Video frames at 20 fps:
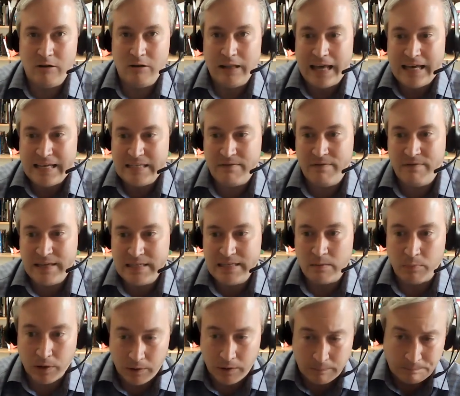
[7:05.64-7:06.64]
though less
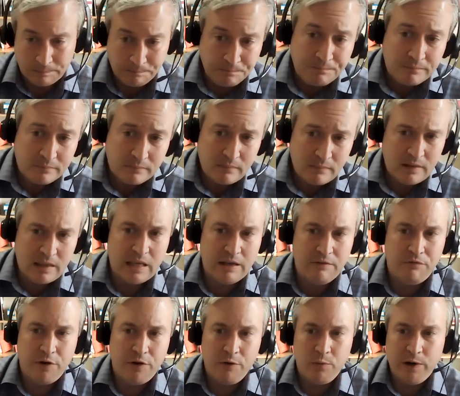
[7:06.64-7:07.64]
visible,
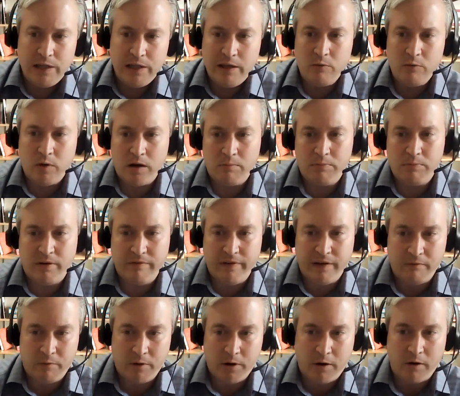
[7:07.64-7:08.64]
if we really want to
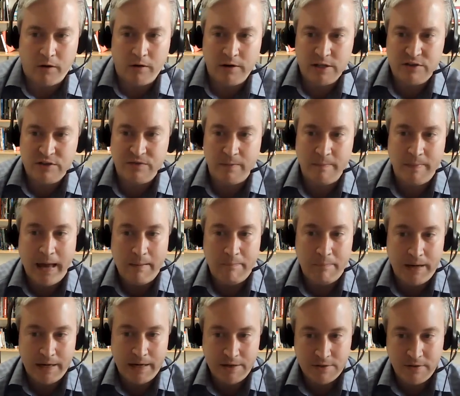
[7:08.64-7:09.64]
prevent recurrence from
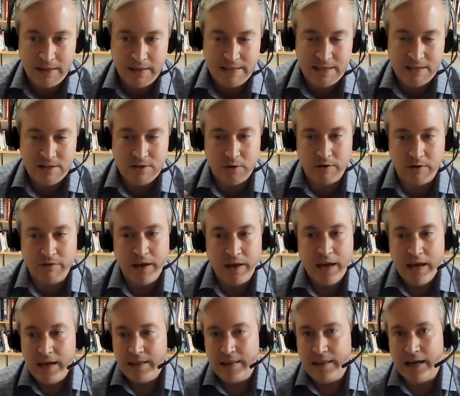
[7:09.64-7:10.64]
happening. So this is sort of
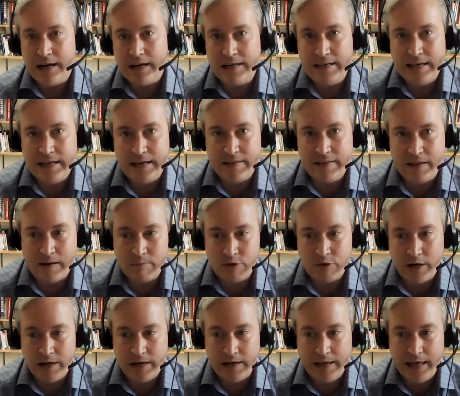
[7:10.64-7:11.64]
the idea that I'm
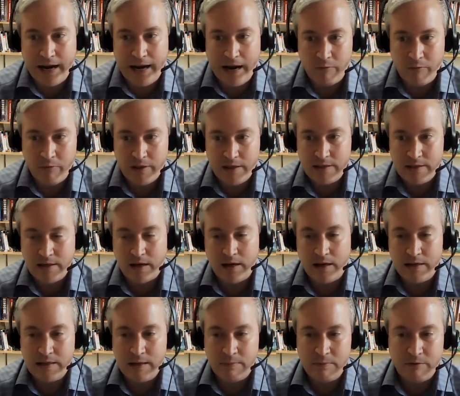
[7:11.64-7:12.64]
trying to get at with this
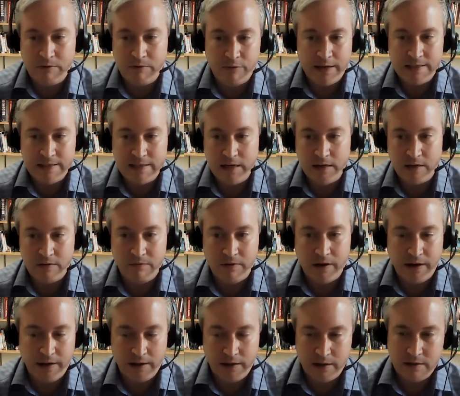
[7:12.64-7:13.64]
concept of resonant
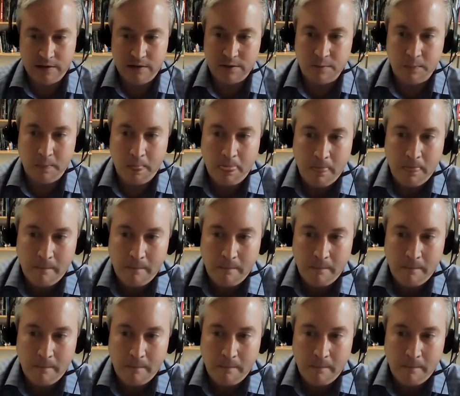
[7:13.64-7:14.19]
violence.